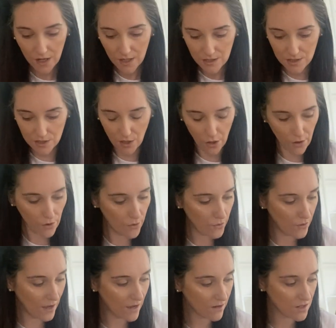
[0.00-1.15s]
So
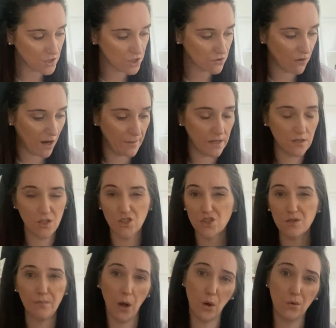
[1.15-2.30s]
how can I describe it? So it's
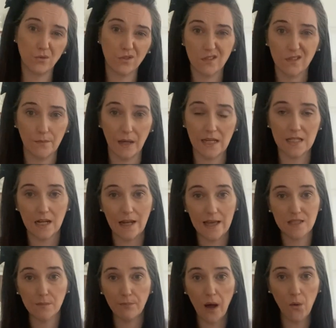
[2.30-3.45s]
just poles, basically.
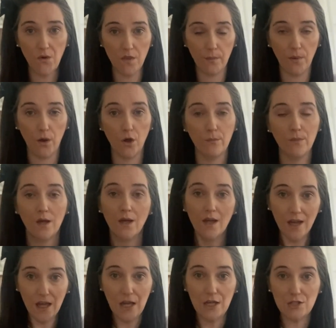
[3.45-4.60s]
There's a pole at the bottom,
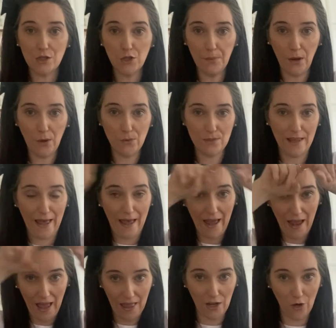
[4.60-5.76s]
2 poles there,
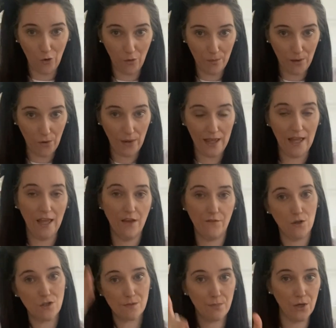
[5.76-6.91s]
and a long pole here for
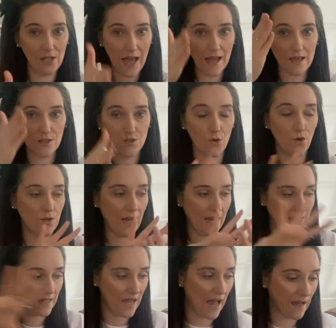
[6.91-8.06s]
you to put your hangers on and
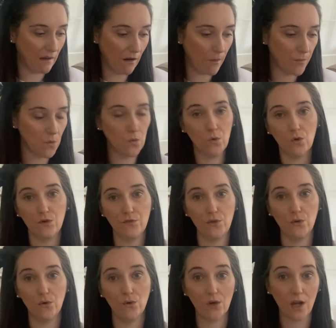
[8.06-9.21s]
hang up all of
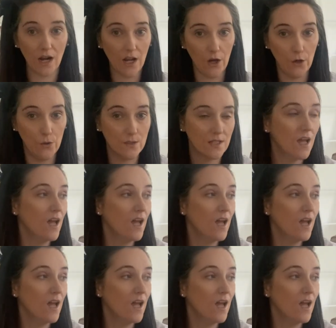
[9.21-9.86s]
your clothes.